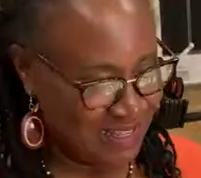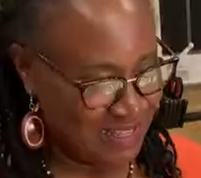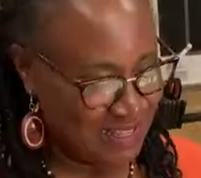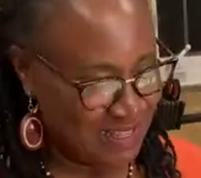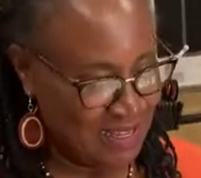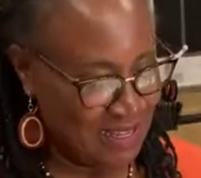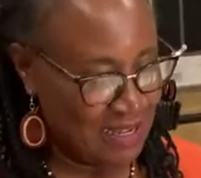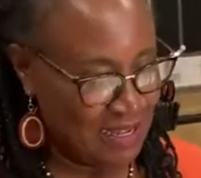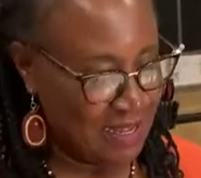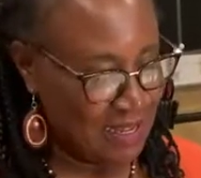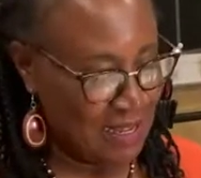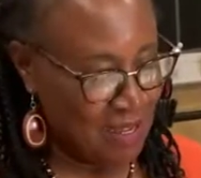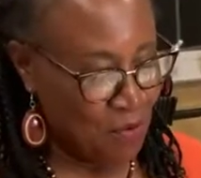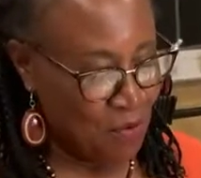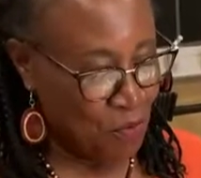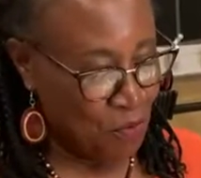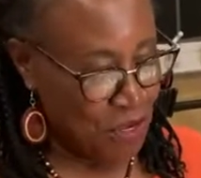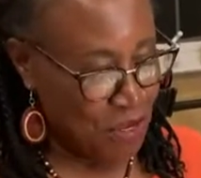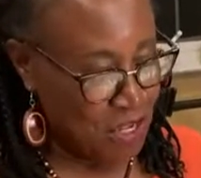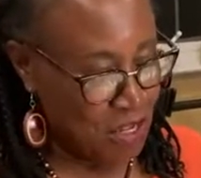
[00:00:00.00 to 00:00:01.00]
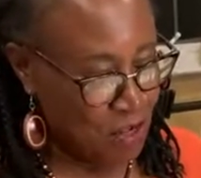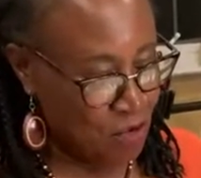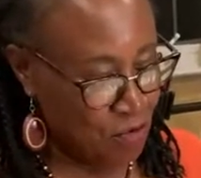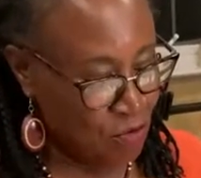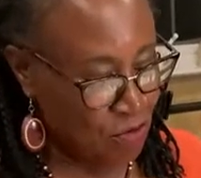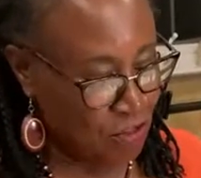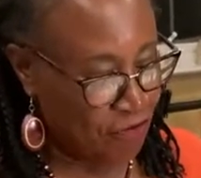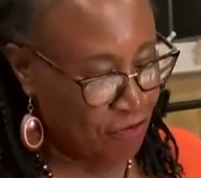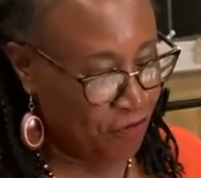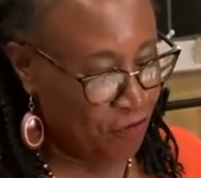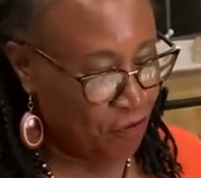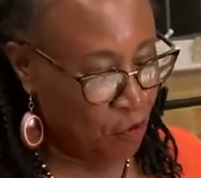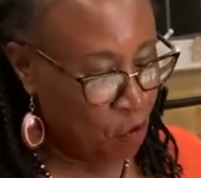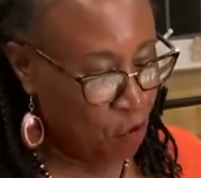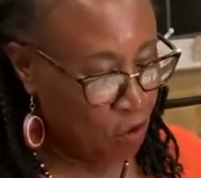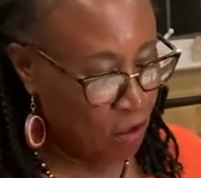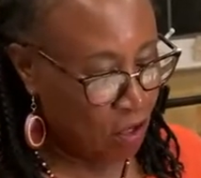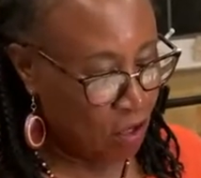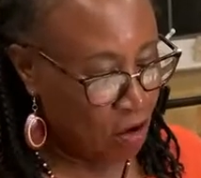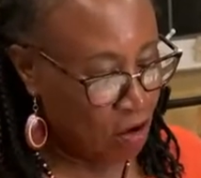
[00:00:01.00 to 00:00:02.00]
Go. We used 4
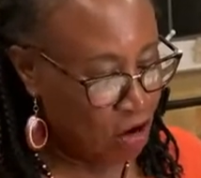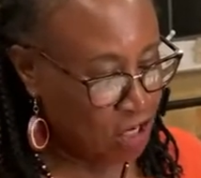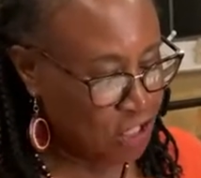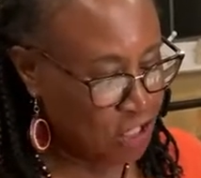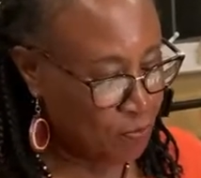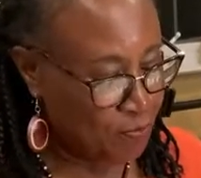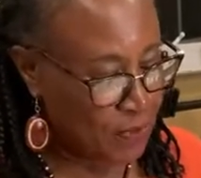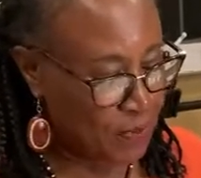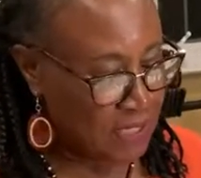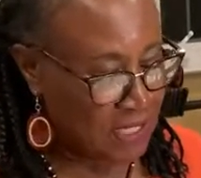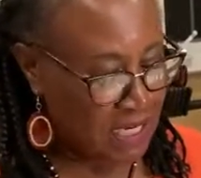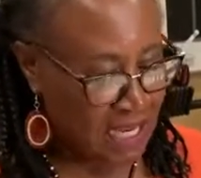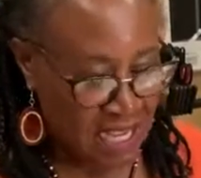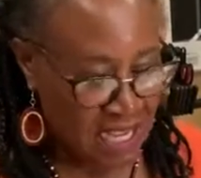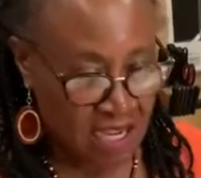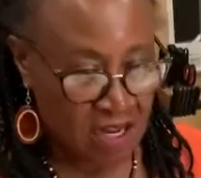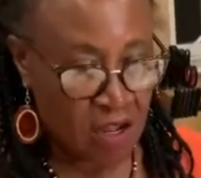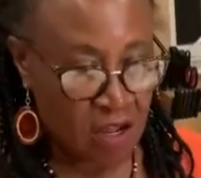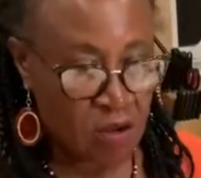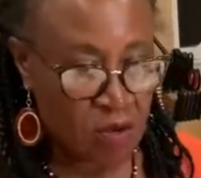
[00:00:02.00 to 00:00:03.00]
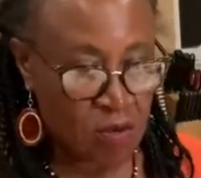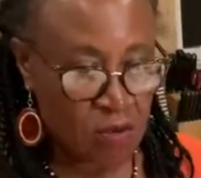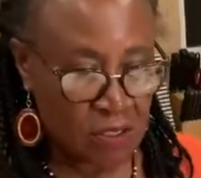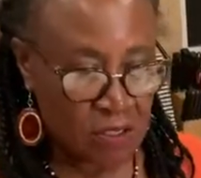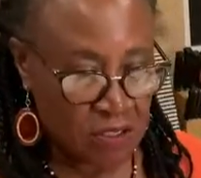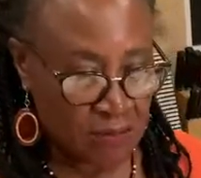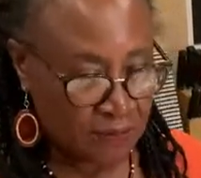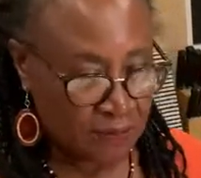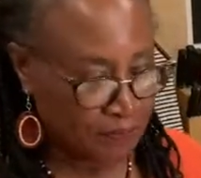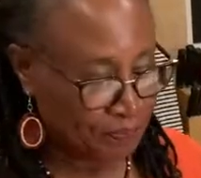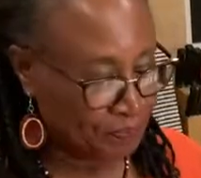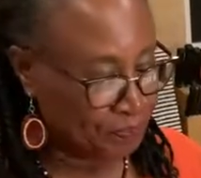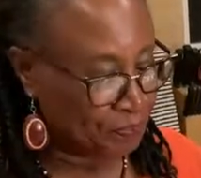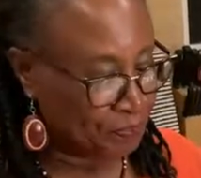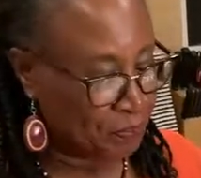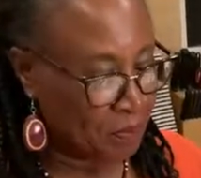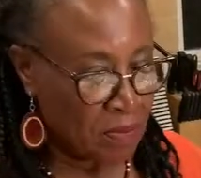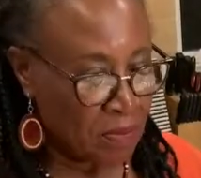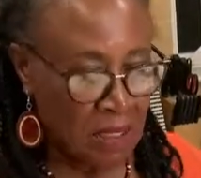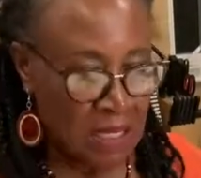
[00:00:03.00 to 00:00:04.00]
large potatoes
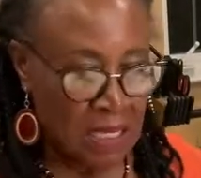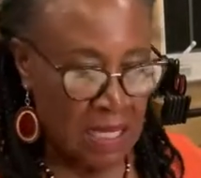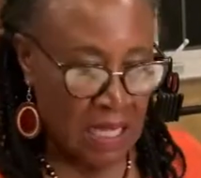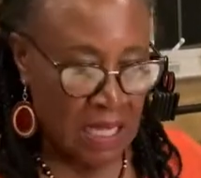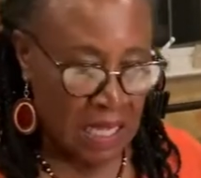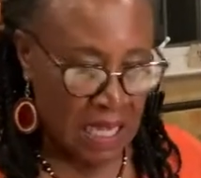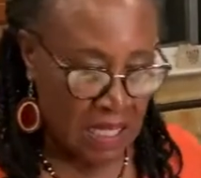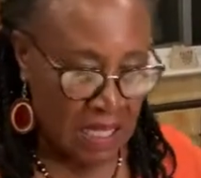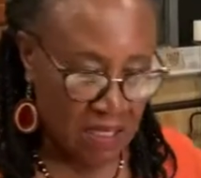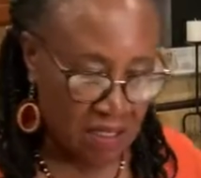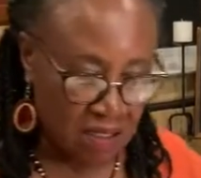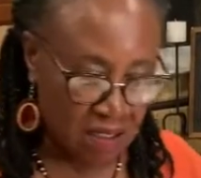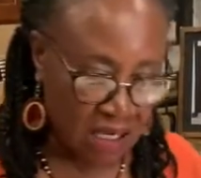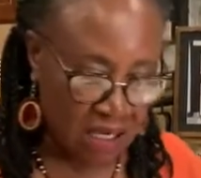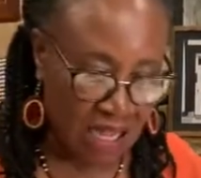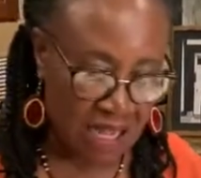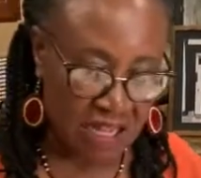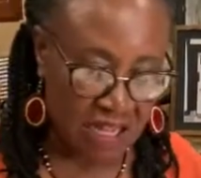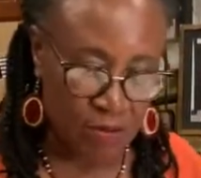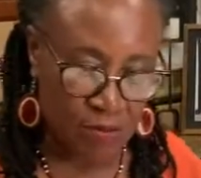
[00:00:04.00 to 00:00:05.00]
and looked like it